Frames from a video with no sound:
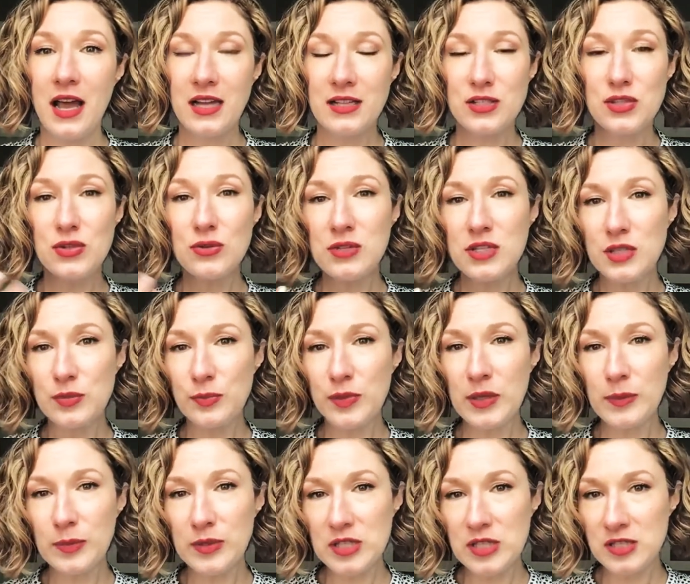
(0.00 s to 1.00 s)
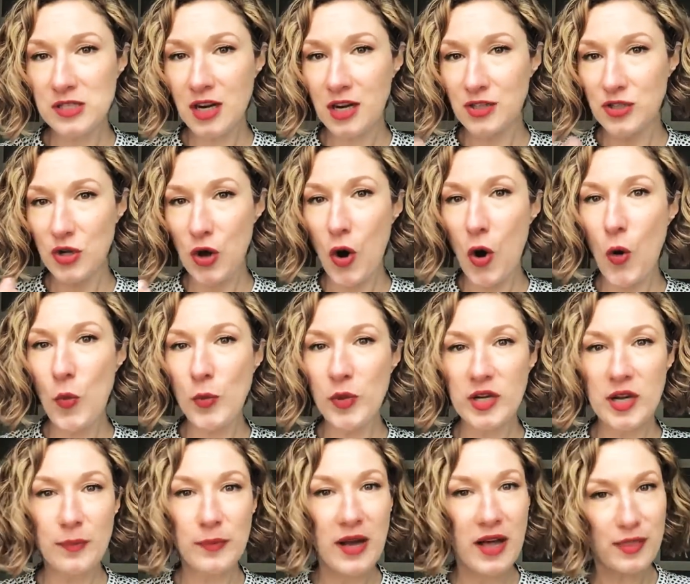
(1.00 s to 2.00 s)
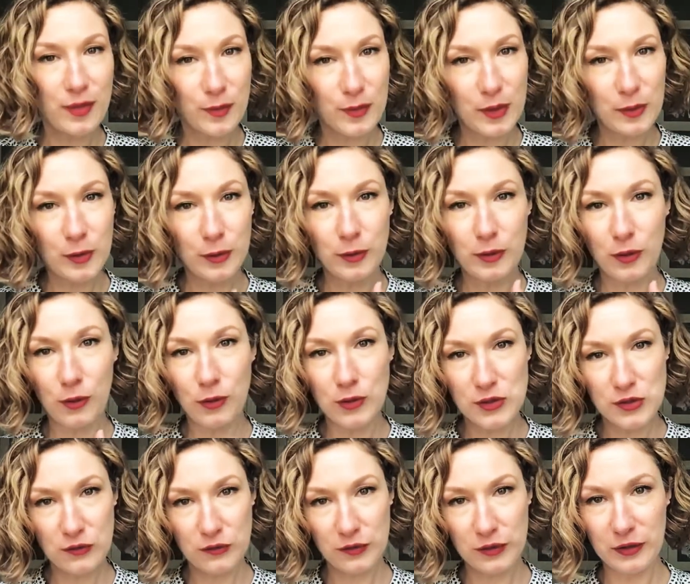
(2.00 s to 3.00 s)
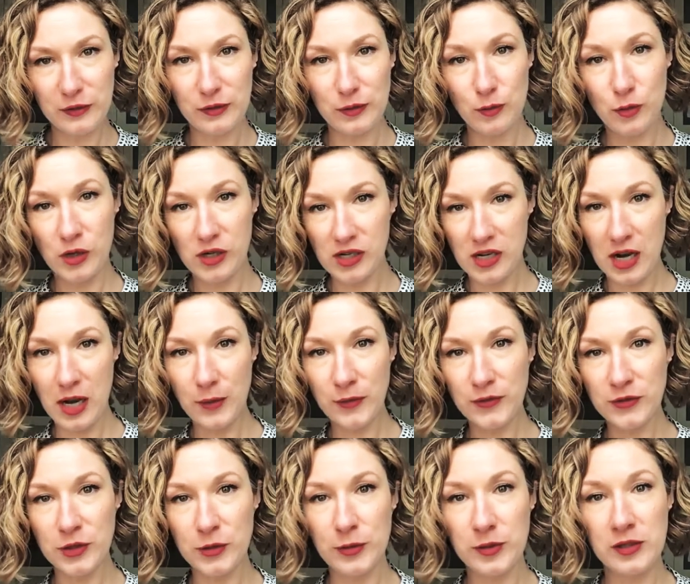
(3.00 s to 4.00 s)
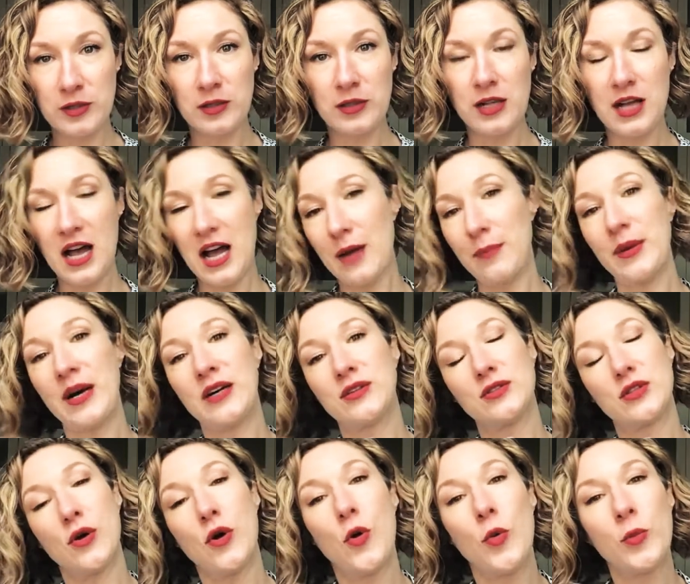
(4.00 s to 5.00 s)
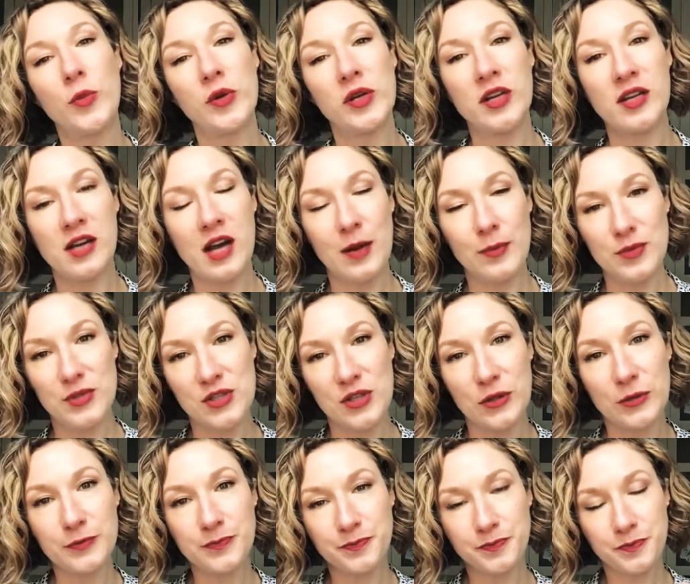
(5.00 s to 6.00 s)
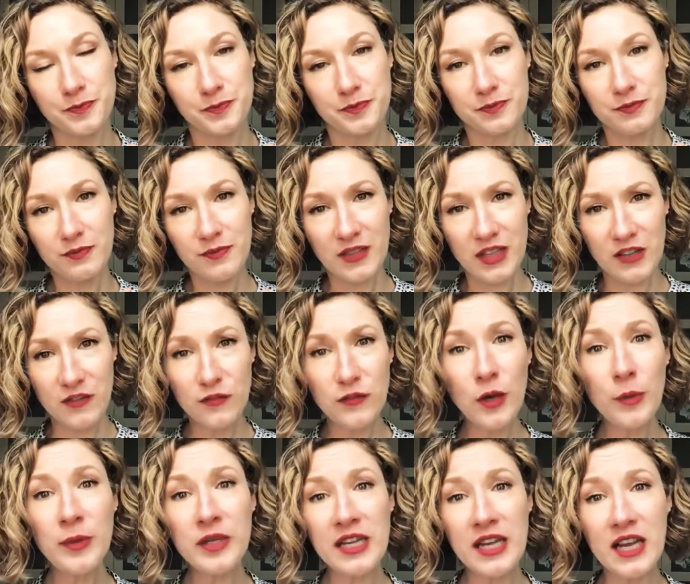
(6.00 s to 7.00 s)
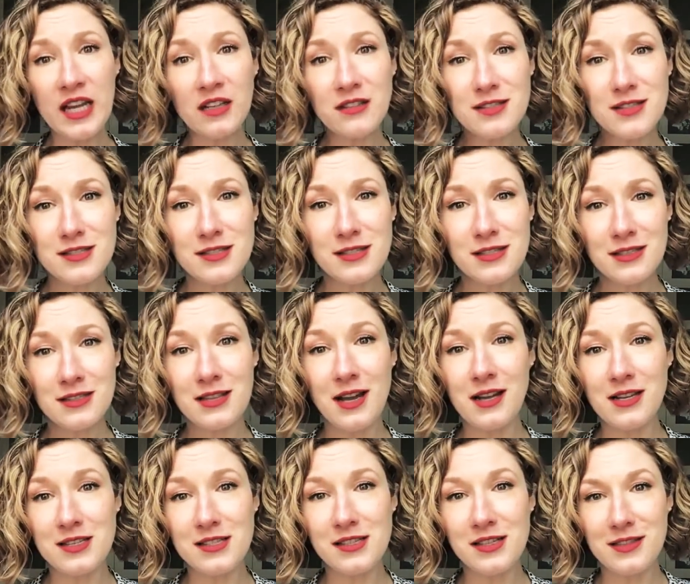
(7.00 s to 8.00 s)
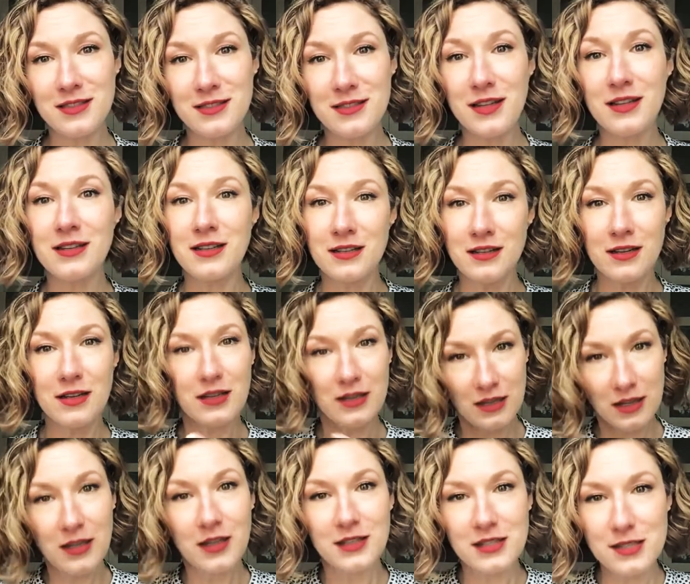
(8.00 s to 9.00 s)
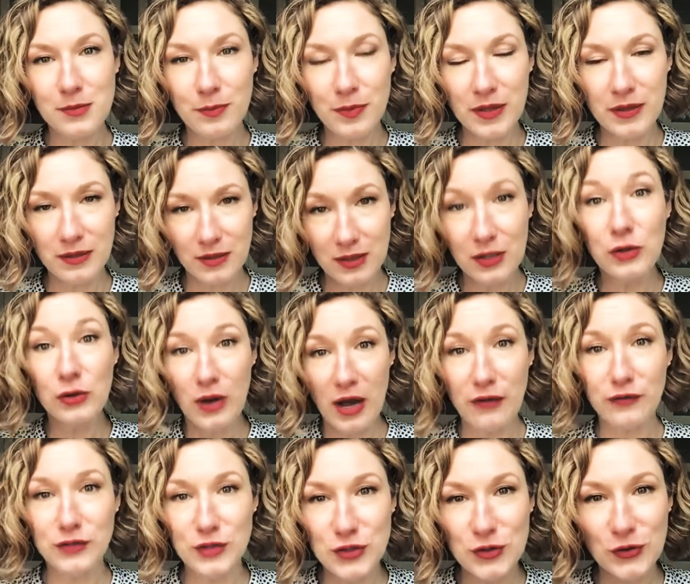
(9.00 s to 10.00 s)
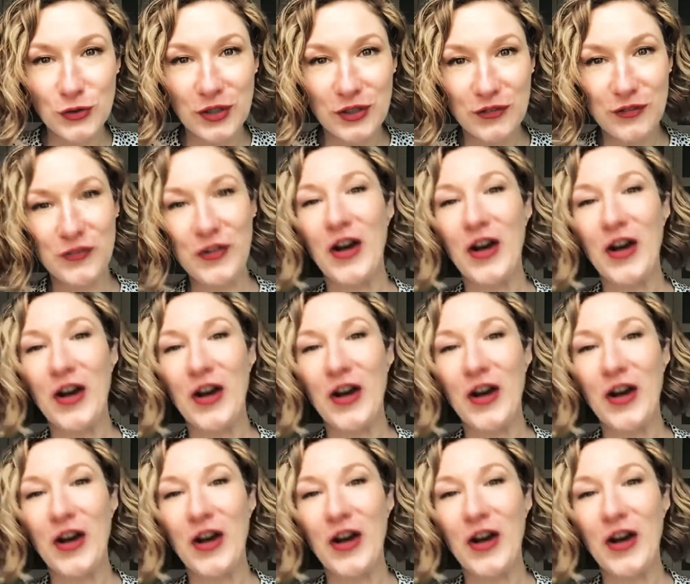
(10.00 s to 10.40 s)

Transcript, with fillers: as soon as people start to open up, other people will also feel more comfortable about opening up. So if nobody else does it, then it's about you have to do it